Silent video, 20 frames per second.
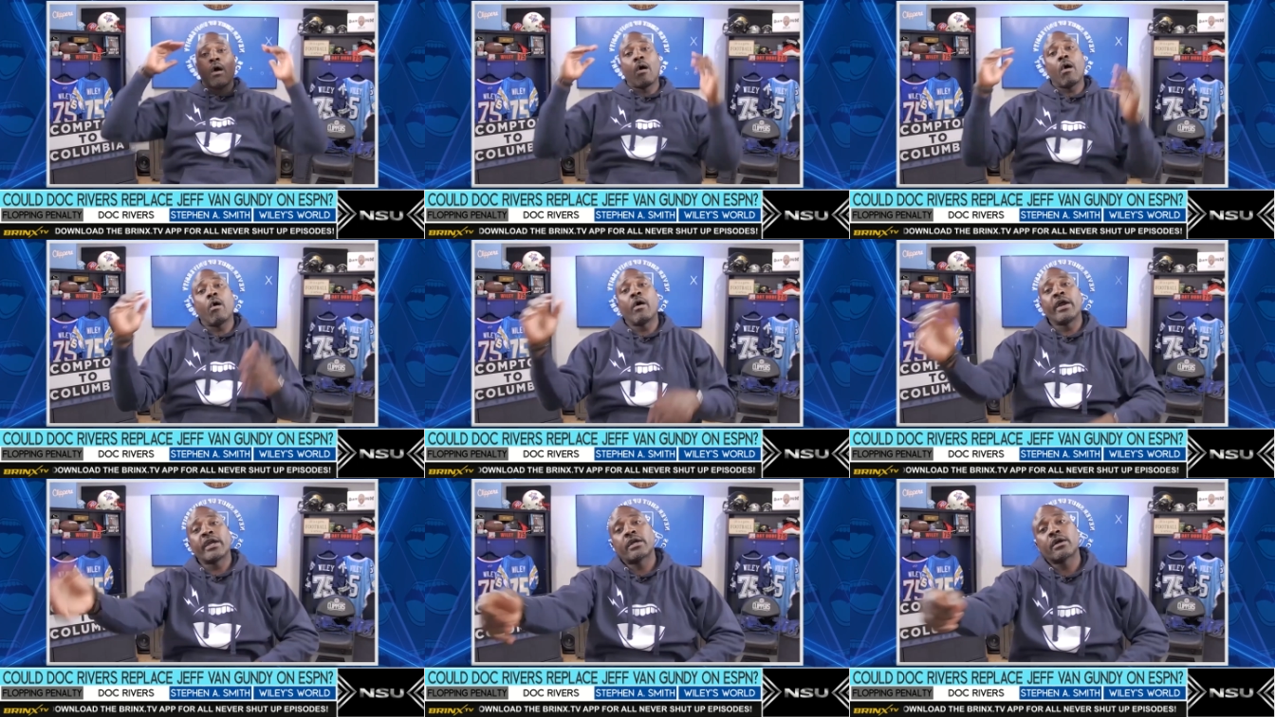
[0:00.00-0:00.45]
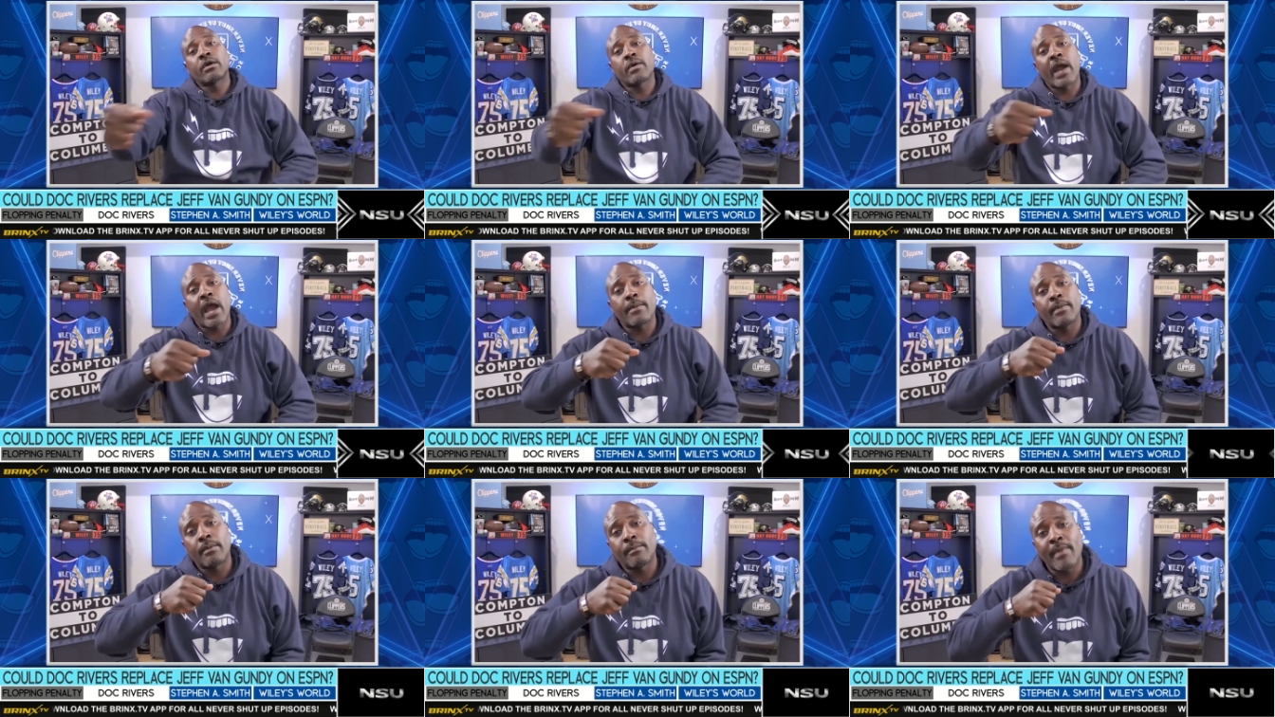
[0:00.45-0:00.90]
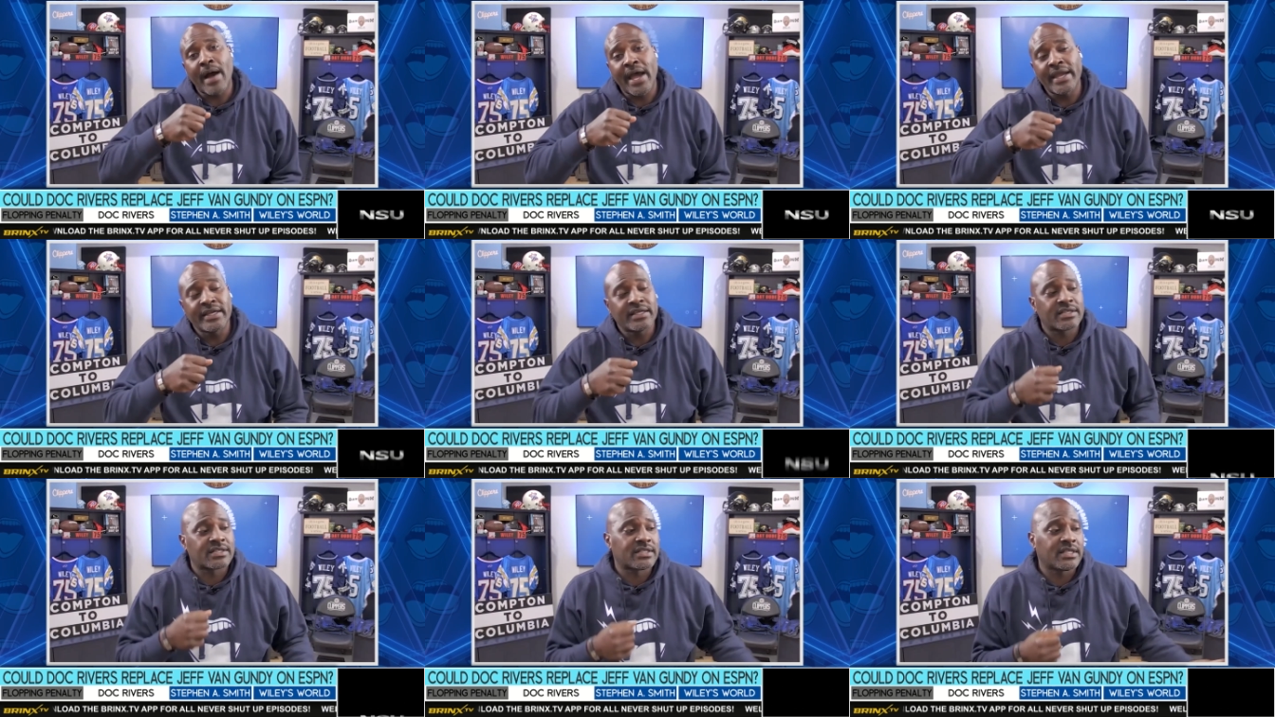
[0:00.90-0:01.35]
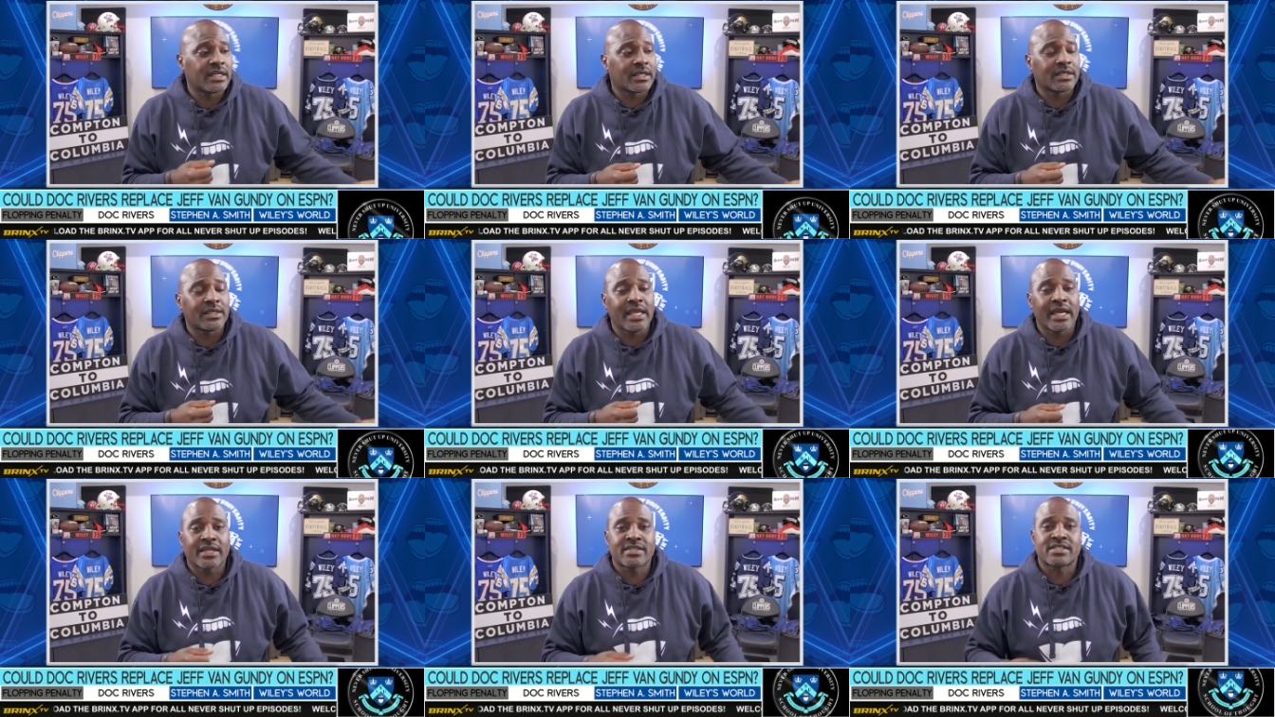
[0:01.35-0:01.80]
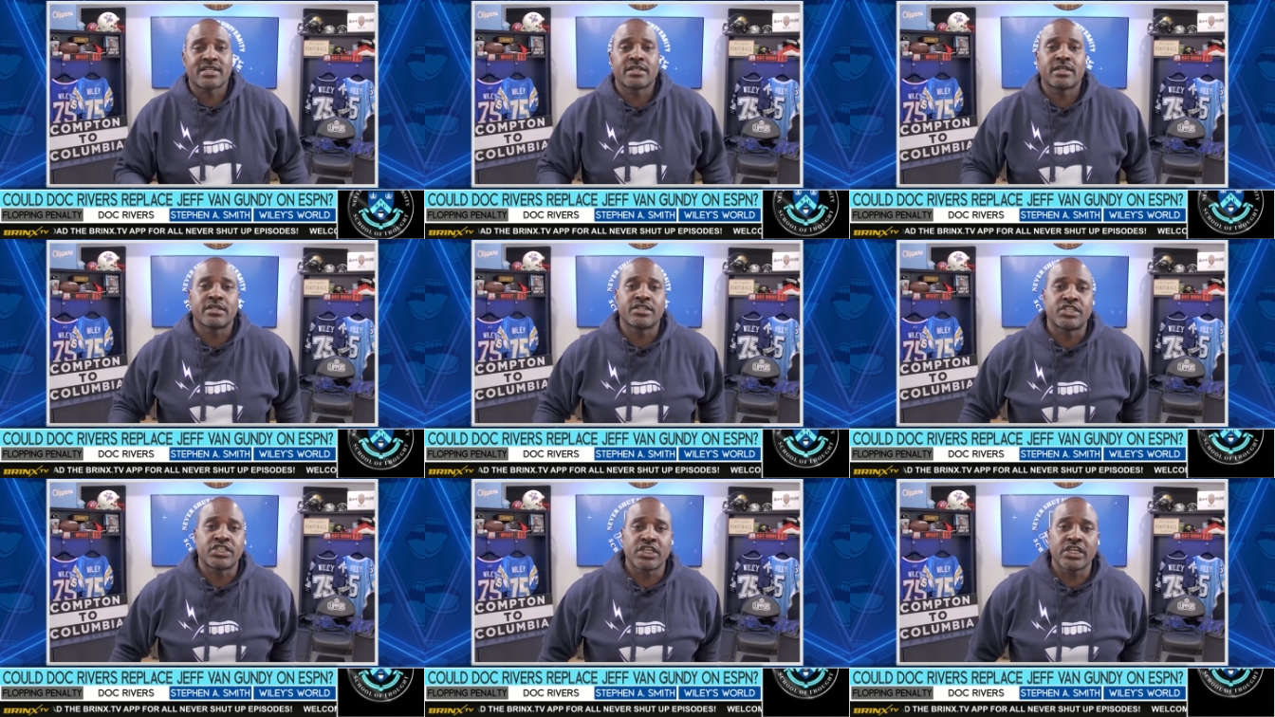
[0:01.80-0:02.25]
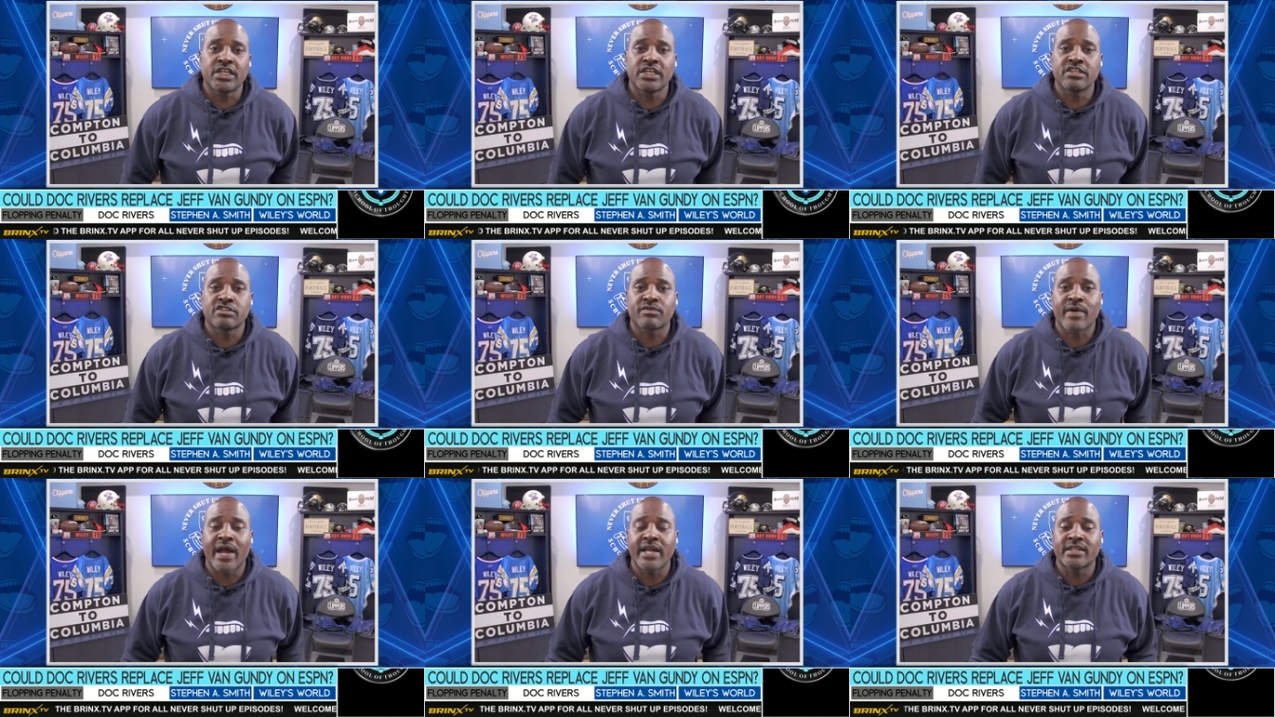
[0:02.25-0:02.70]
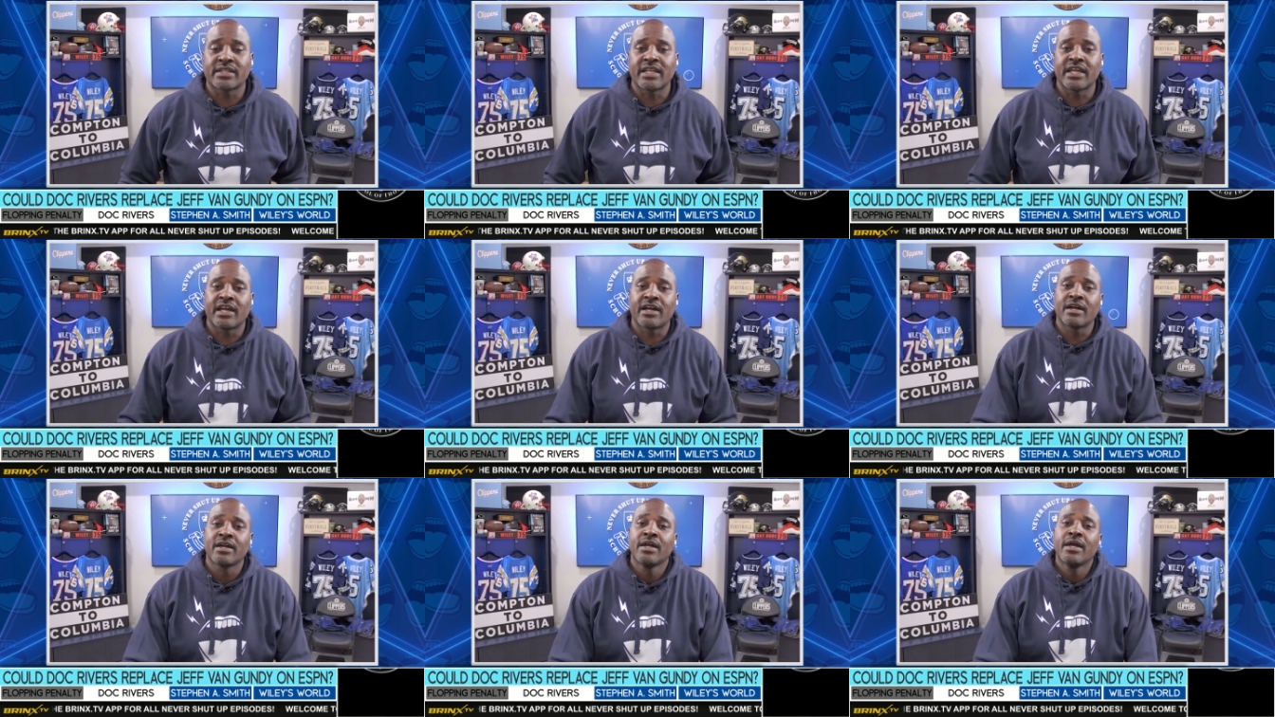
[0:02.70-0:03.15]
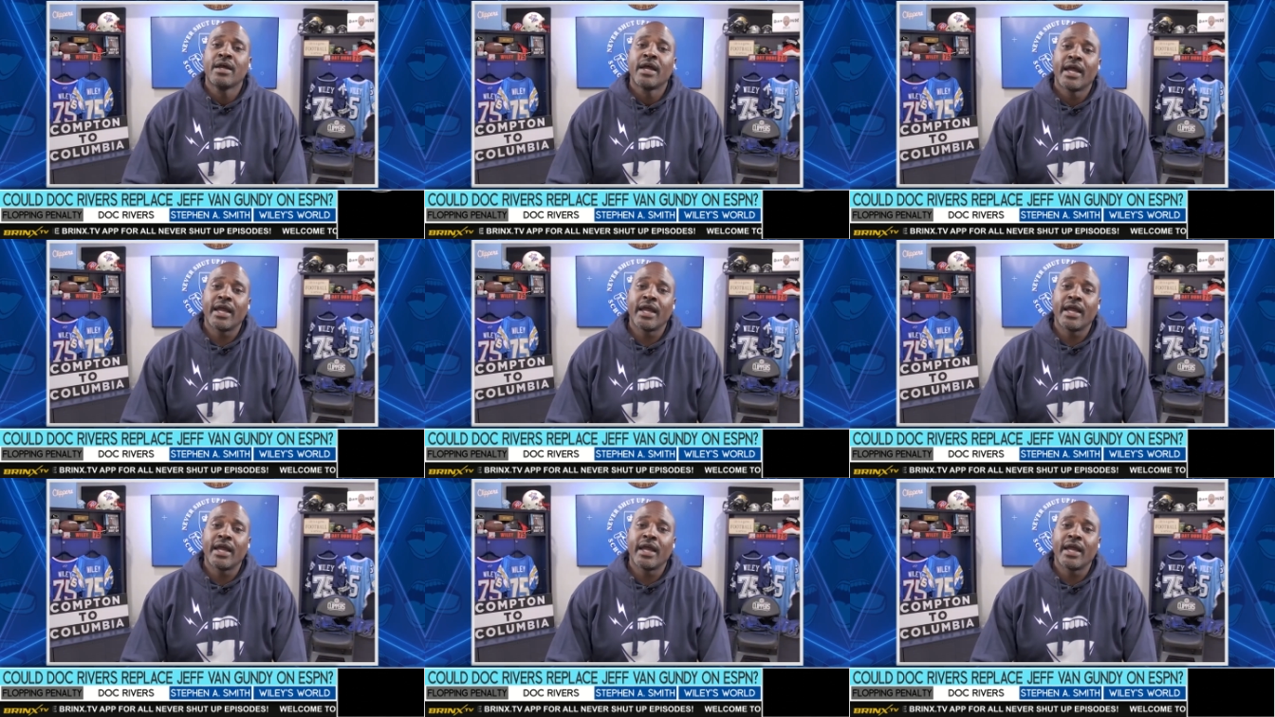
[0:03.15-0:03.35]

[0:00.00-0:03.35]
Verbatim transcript: or you can grab a mic, sit next to the G's right there,